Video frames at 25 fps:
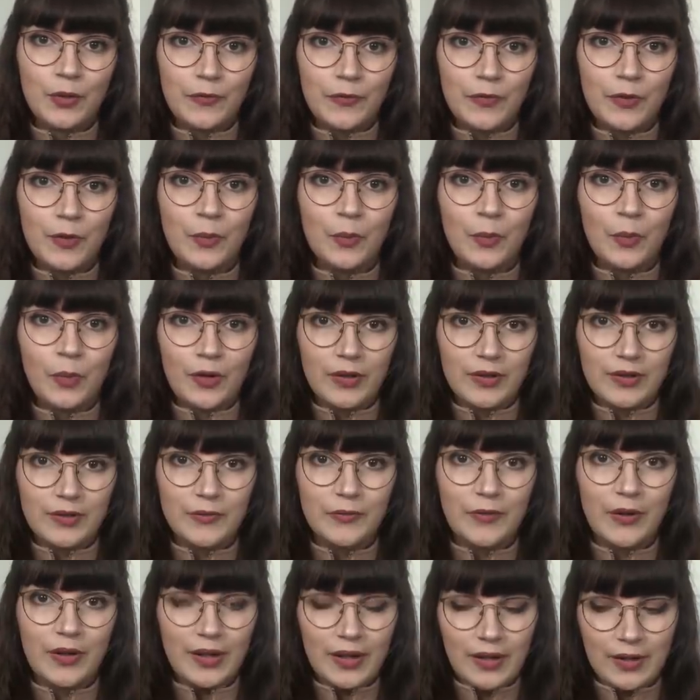one of them
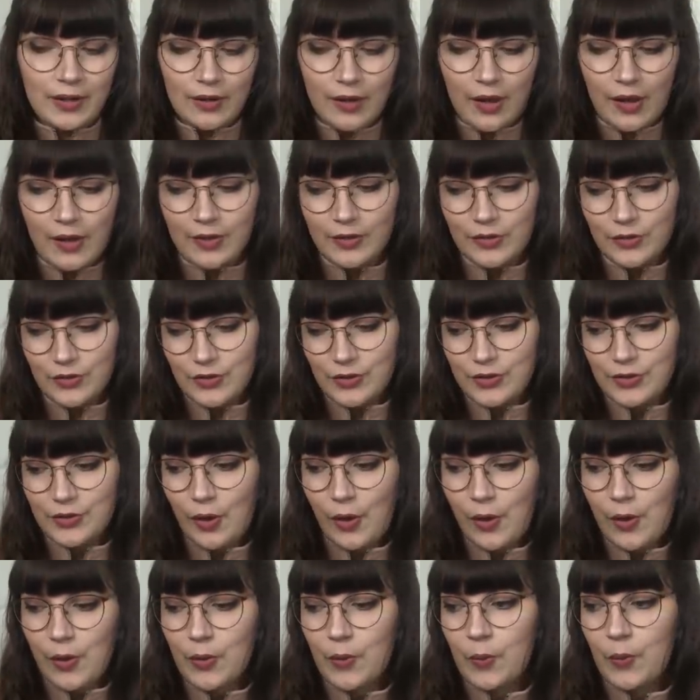was very enlarged,
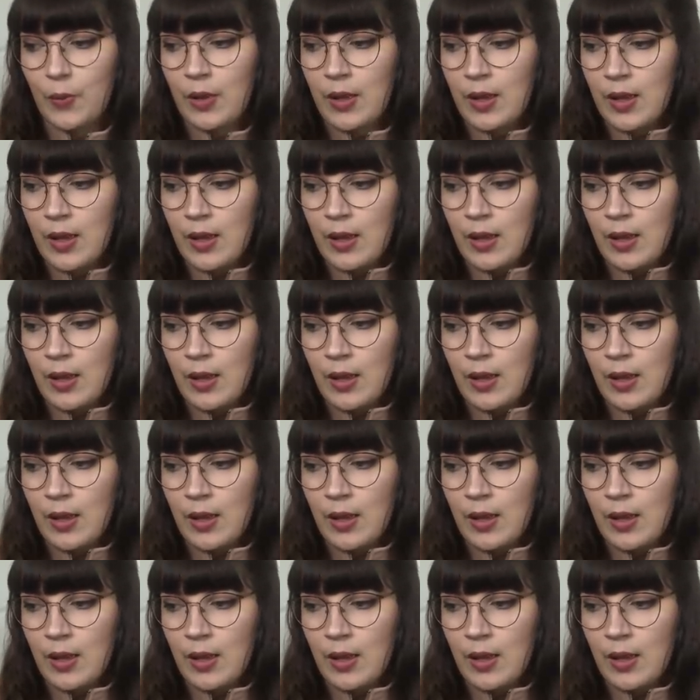so